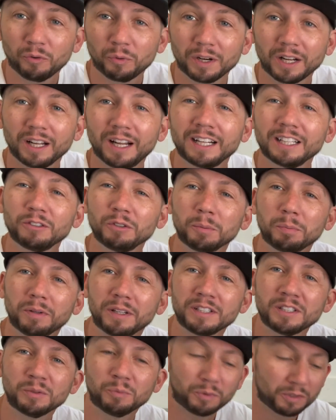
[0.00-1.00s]
but I like to
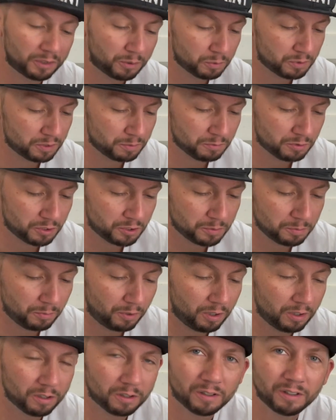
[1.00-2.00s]
replace them with some
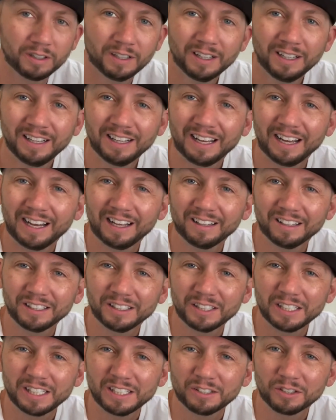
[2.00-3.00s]
smaller
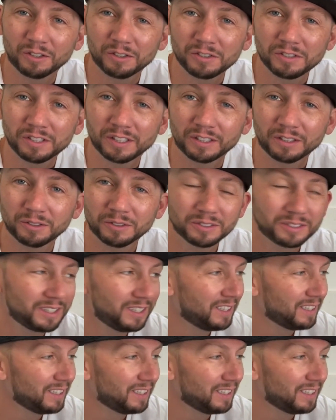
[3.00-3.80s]
LED turn signals.